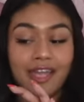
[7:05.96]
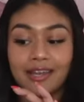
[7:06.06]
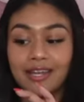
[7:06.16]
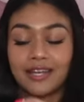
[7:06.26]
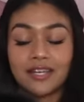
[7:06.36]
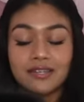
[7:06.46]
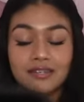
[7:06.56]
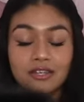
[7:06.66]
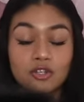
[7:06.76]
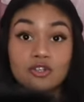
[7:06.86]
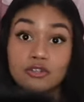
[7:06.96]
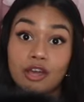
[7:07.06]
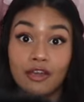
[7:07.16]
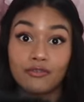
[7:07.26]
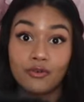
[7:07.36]
and it is to
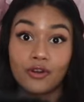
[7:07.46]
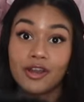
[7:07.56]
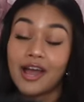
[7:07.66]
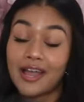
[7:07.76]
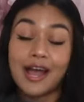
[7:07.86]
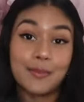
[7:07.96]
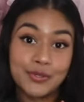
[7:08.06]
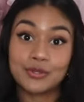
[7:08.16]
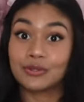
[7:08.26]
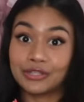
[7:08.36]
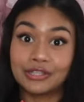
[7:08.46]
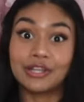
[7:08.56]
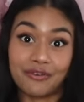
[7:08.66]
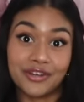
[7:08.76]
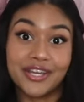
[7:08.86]
die for. I absolutely
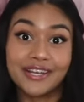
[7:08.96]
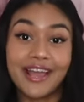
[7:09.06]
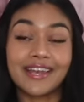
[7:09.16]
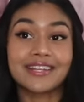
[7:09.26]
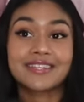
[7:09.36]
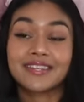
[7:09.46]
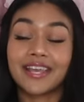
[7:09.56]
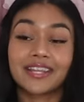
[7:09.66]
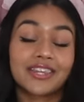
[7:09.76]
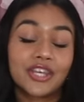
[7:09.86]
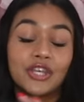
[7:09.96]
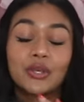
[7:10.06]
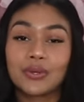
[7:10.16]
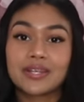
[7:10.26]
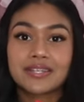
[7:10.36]
love it, and it's like the
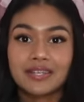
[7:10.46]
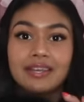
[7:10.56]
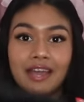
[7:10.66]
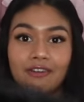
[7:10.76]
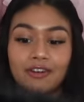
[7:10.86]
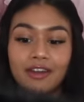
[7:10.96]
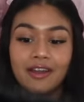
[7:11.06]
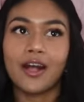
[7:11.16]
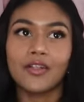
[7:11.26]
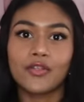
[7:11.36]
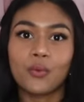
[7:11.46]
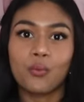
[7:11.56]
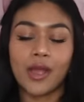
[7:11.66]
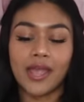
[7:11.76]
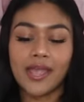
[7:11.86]
cutest thing ever. The
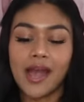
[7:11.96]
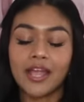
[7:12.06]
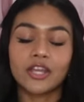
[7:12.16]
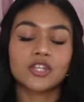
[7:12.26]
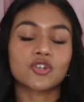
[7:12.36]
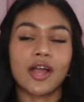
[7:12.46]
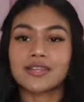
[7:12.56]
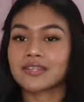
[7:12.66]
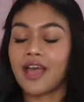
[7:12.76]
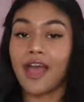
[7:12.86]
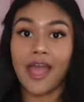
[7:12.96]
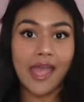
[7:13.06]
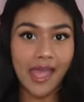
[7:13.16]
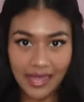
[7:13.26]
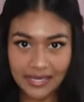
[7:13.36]
way I could dress
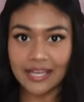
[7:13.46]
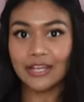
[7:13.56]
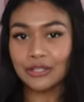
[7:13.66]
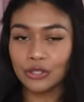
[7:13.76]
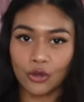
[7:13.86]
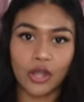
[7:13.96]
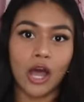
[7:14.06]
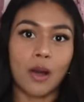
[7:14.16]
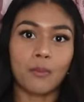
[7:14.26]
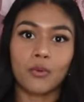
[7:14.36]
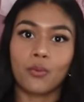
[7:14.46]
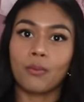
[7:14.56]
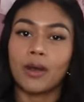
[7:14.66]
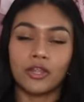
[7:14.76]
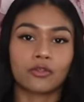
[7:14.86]
any look up
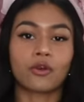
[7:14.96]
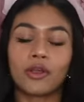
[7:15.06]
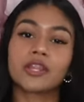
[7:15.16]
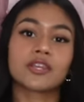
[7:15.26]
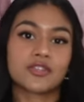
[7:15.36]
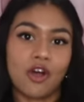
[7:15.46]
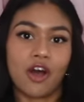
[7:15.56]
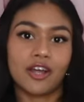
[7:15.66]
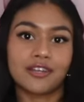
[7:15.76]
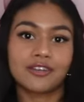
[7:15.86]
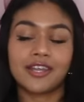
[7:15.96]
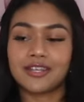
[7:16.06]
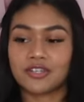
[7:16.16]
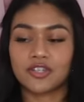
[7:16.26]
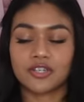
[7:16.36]
by throwing this on
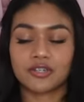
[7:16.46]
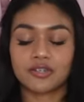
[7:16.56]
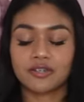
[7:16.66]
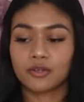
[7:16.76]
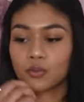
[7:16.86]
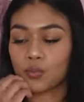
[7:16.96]
is just,